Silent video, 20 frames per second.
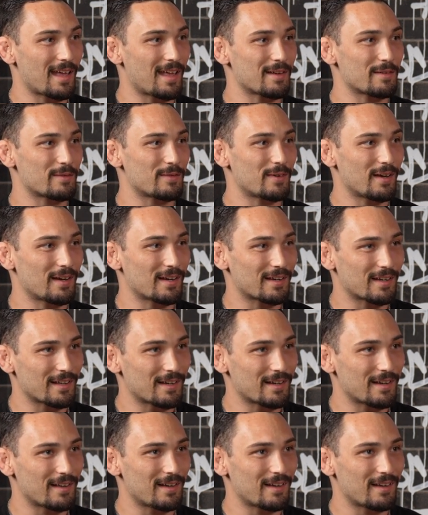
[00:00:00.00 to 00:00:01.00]
And
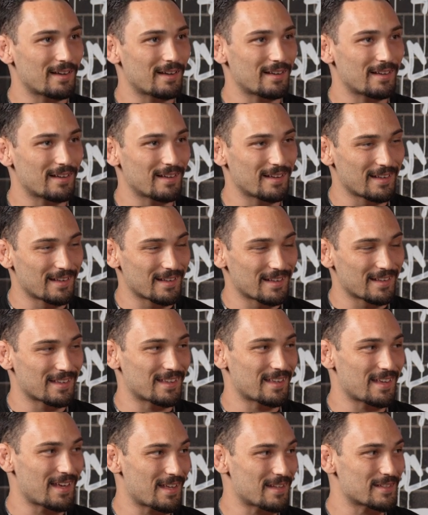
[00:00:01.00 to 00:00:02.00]
fucking
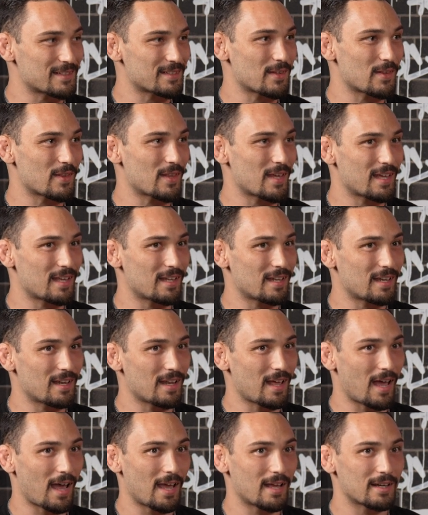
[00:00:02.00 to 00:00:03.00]
yeah. So
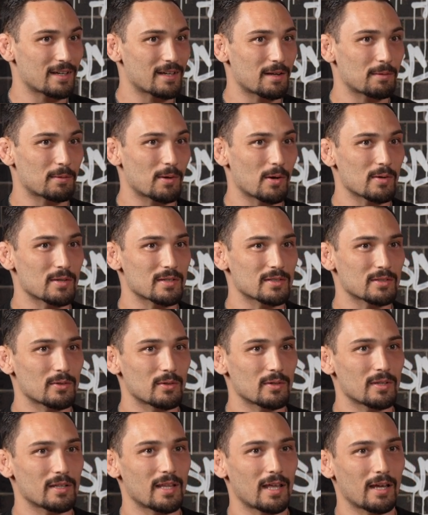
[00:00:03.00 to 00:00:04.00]
then I ended up going to
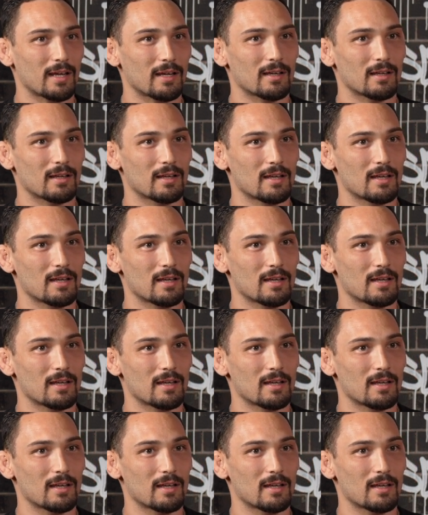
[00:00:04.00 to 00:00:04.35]
school in like